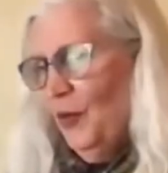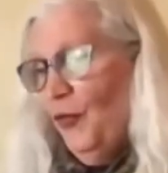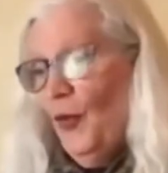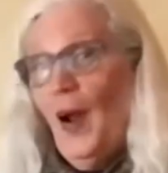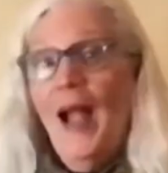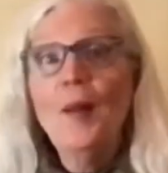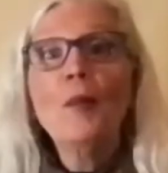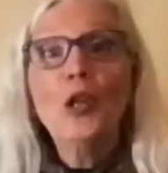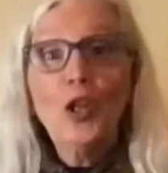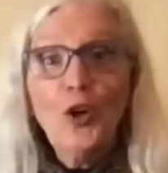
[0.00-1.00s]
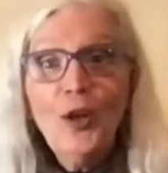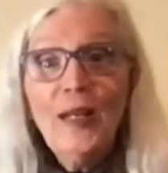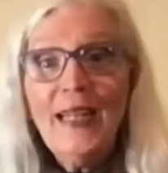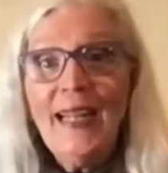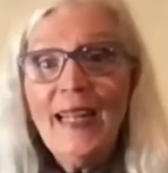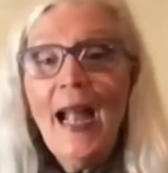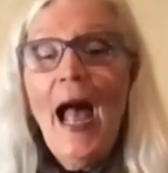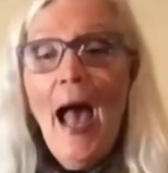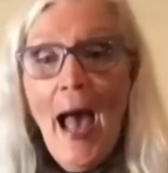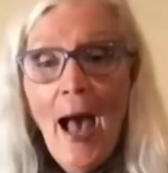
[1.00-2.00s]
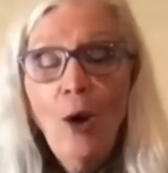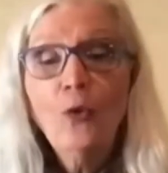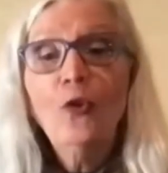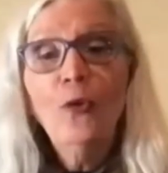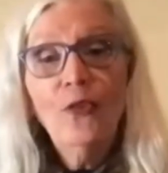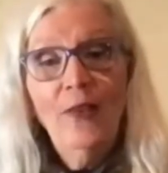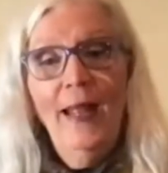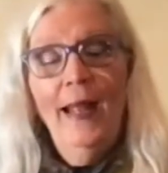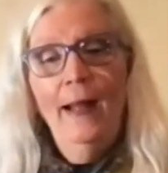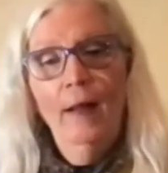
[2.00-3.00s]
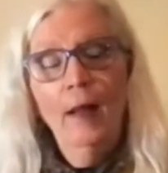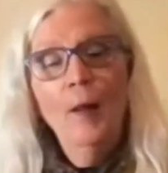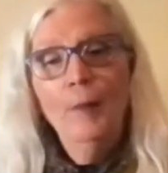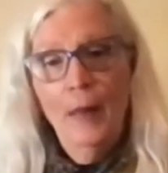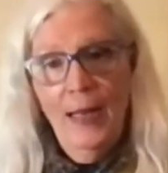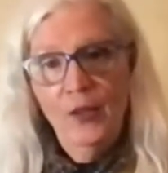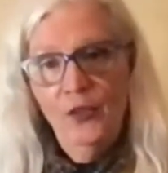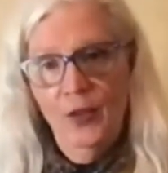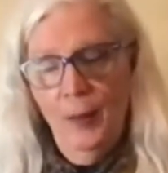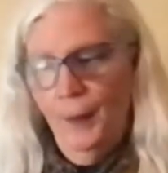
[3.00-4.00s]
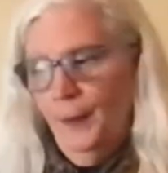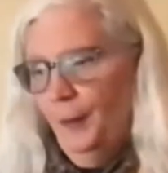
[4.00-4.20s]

for I am learning how to sail my ship.